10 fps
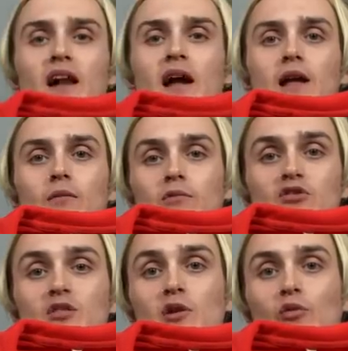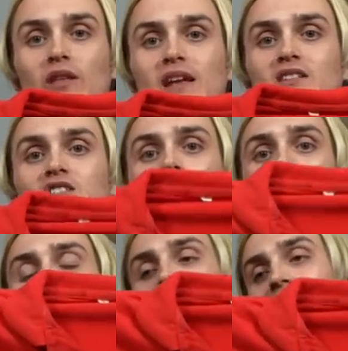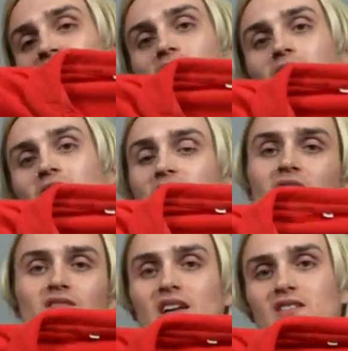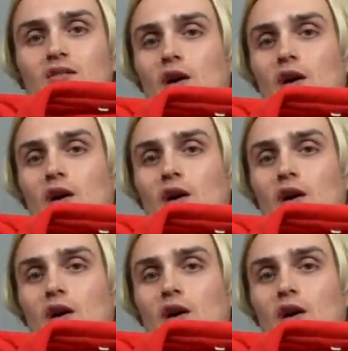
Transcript: I used to be really into. And I saw this and I was like, dude, I